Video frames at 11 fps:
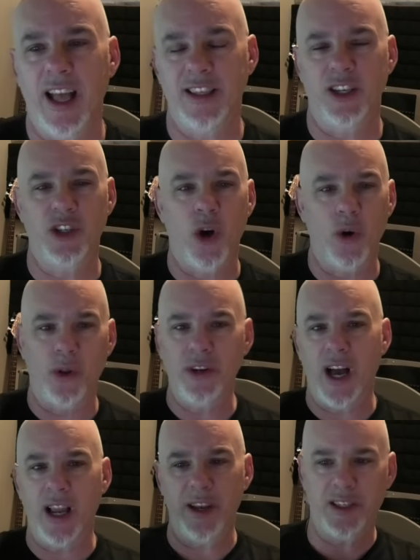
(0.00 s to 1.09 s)
It's a total
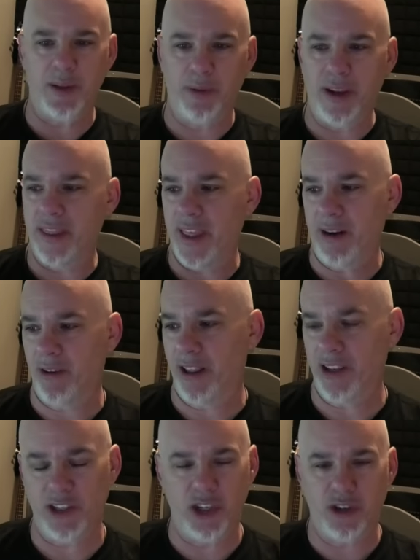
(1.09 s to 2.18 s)
non-discipline thing, right?
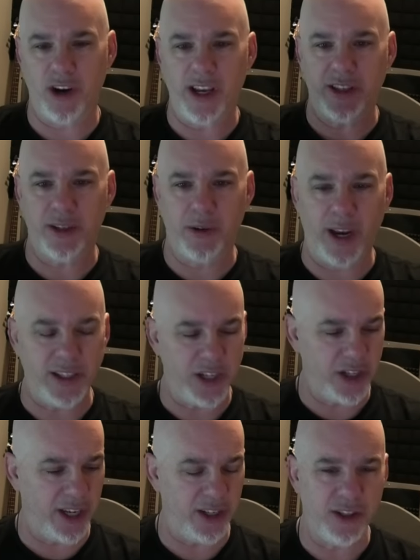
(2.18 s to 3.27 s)
Let's just try crazy
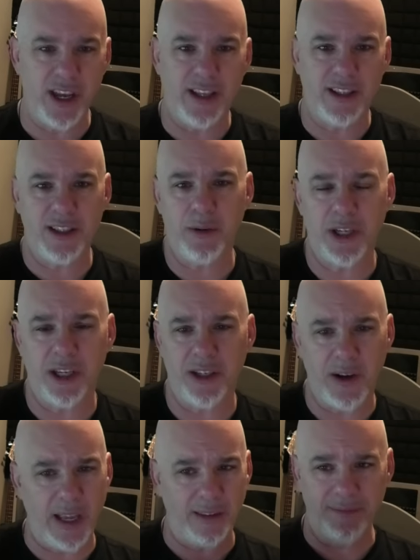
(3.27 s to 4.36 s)
shit and see what you can
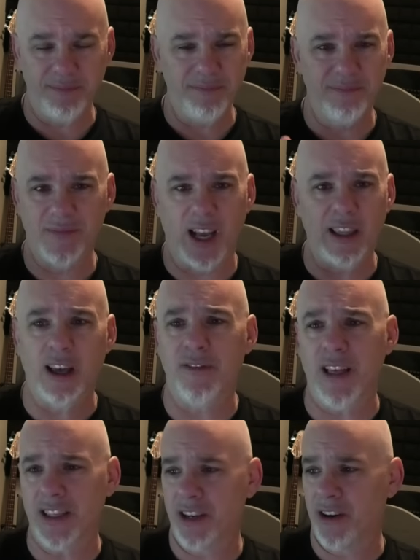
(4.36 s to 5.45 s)
do. I love
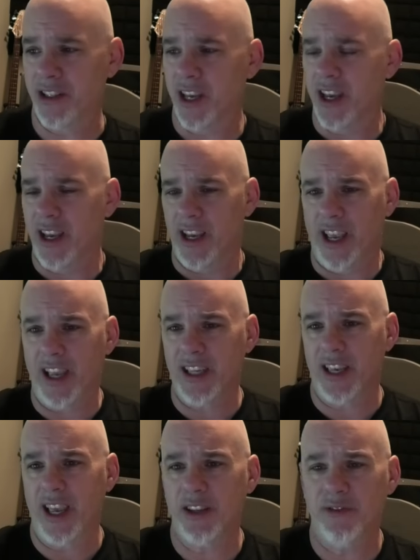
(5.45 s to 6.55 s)
that series.
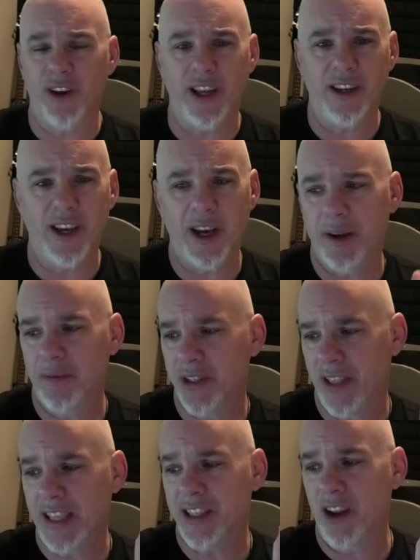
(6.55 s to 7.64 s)
He's fun.
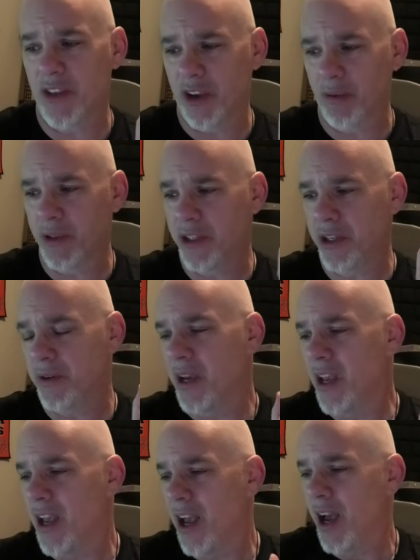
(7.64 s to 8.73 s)
So that's another good one too.
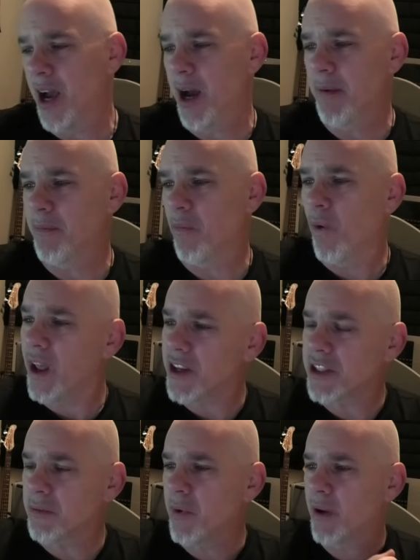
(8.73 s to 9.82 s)
What
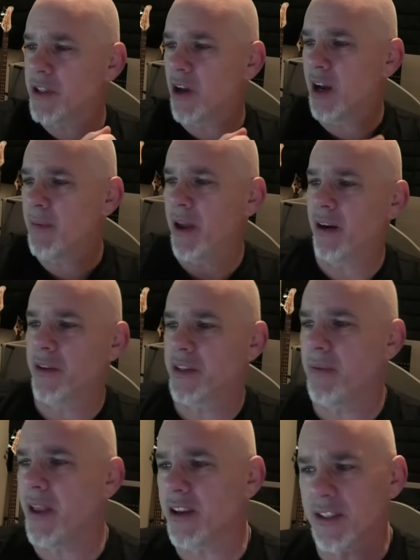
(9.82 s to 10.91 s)
else do we want to talk about here? There's
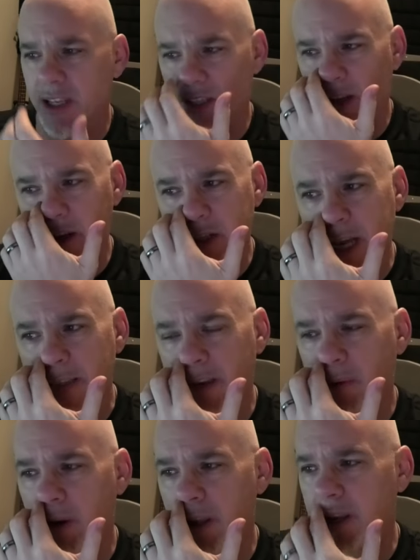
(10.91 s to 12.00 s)
something else I saw in chat that
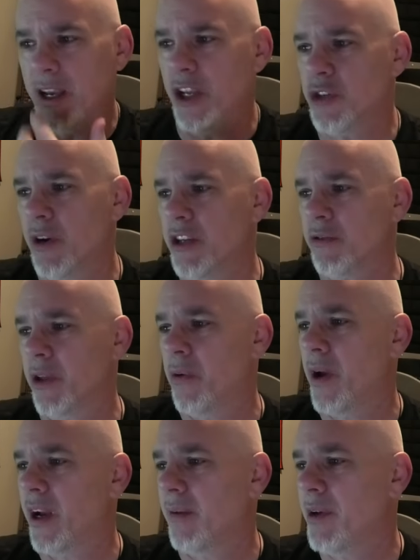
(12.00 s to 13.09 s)
I wanted to address really
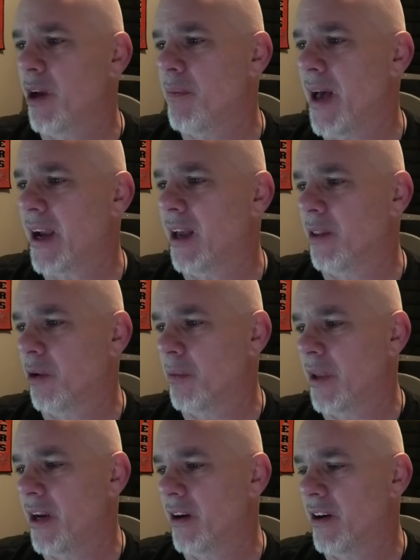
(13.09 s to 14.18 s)
quick. Let me go back a little
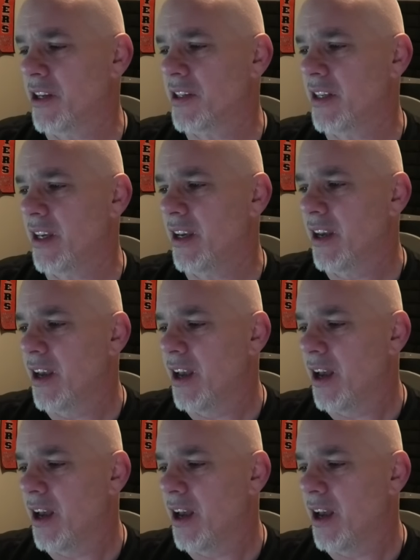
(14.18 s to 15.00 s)
bit here and just see.